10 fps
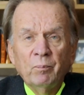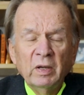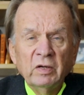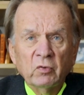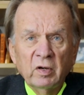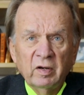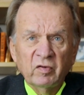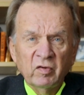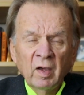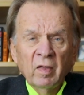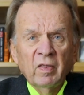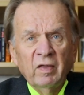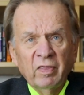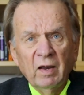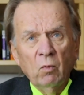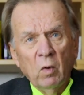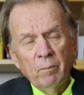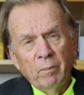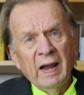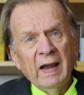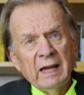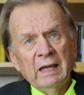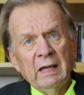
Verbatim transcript: petri dish. They then went back